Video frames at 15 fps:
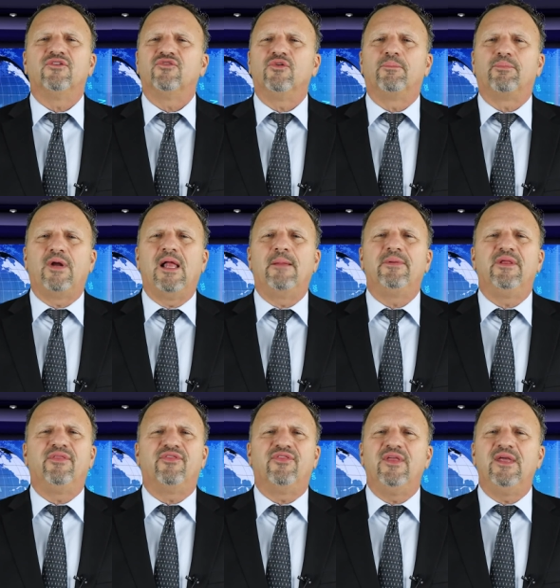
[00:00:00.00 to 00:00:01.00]
that you'll
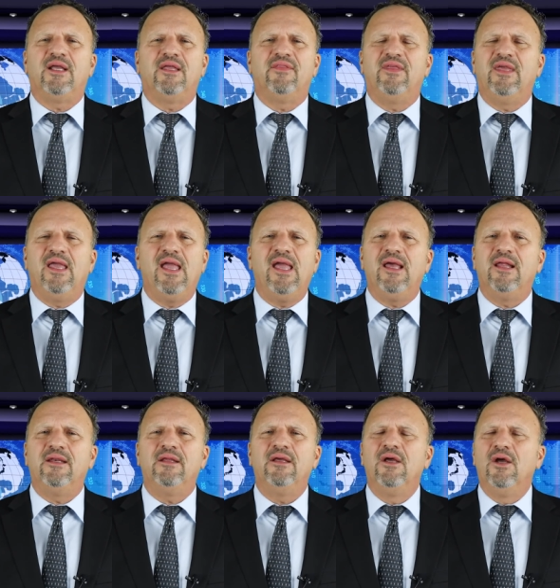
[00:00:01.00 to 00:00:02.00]
probably think in the
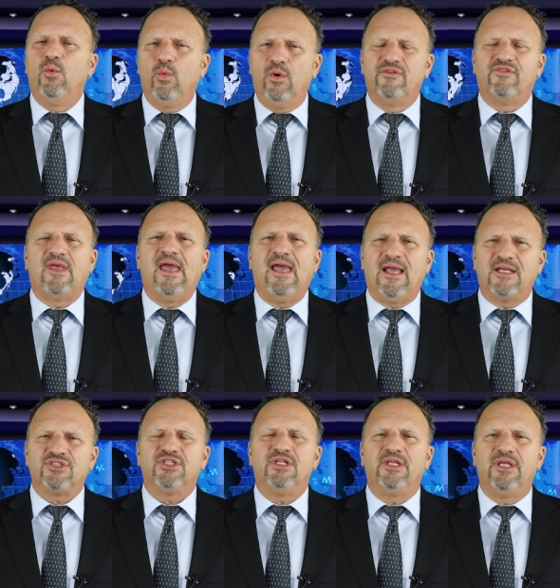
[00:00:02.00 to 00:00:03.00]
end was
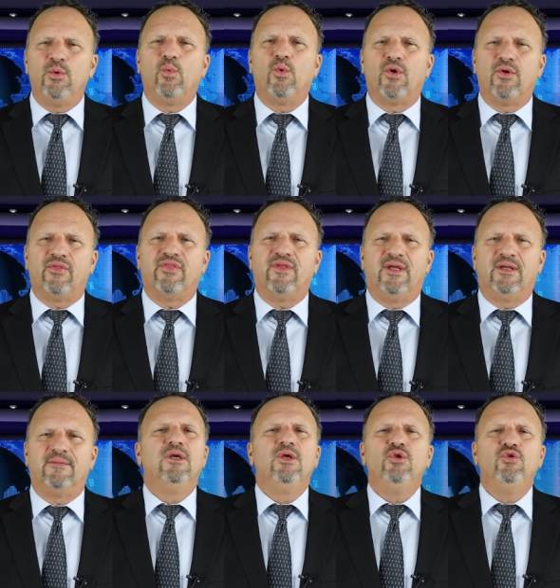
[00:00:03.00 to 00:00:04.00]
actually worth it.